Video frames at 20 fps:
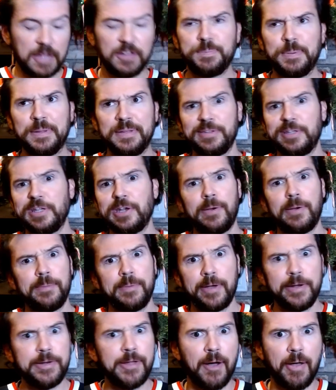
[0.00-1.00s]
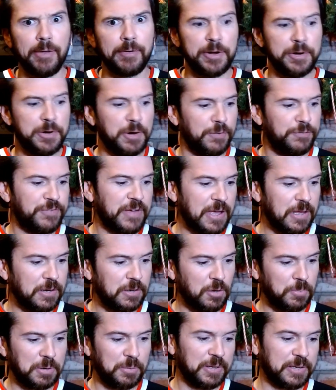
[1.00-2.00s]
I'd spend, $1 on Noah
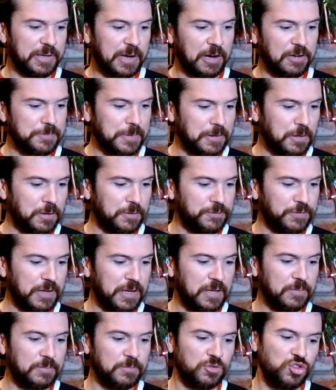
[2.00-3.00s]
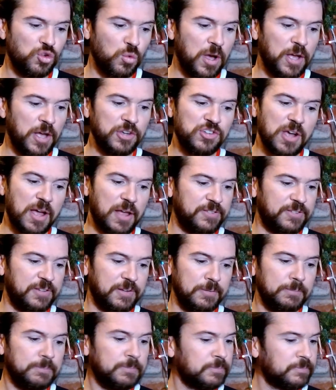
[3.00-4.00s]
Fant. Nobody really cares about Noah Fant. Juwan
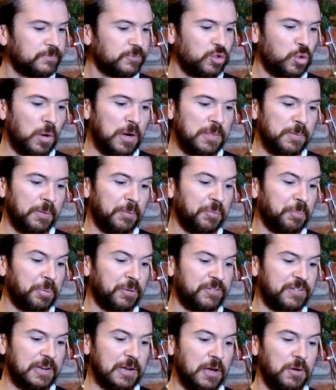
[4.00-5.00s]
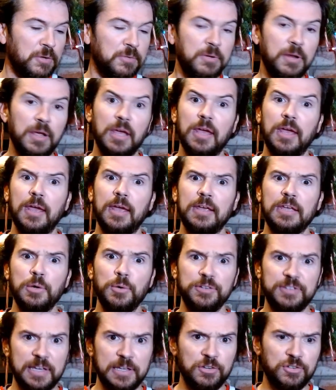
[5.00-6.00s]
Johnson, 23% owned. He
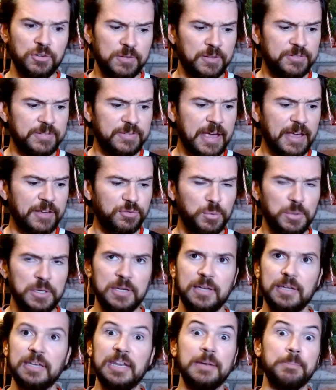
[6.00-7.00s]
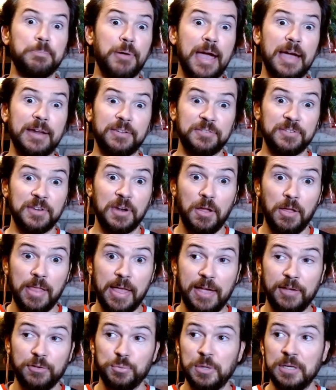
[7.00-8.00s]
was injured this last week. He didn't practice at all
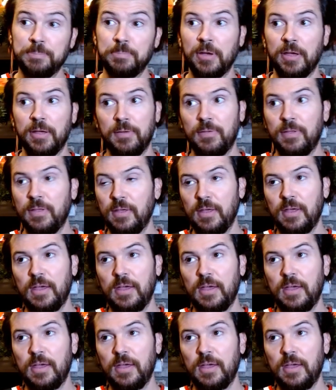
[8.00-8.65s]
last week, but